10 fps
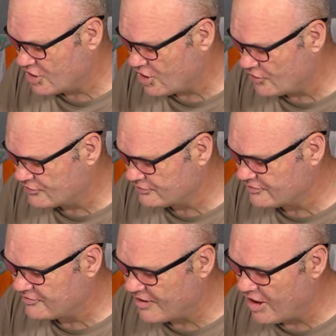garden
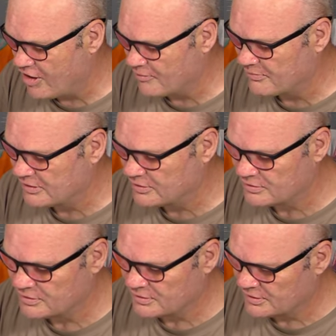farm.
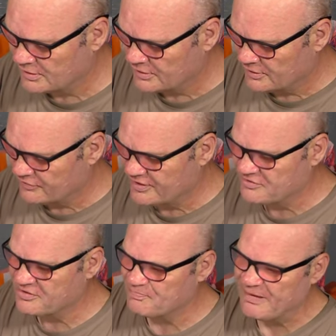
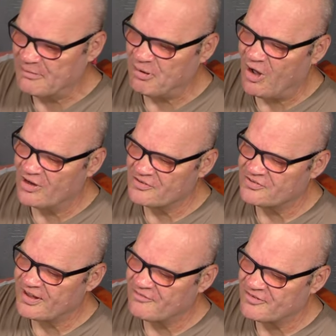There's this big pile of
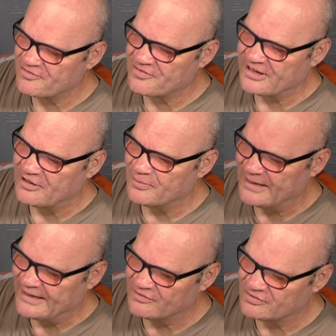stuff for
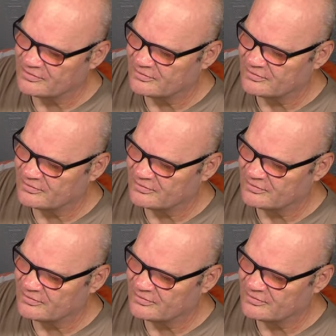£3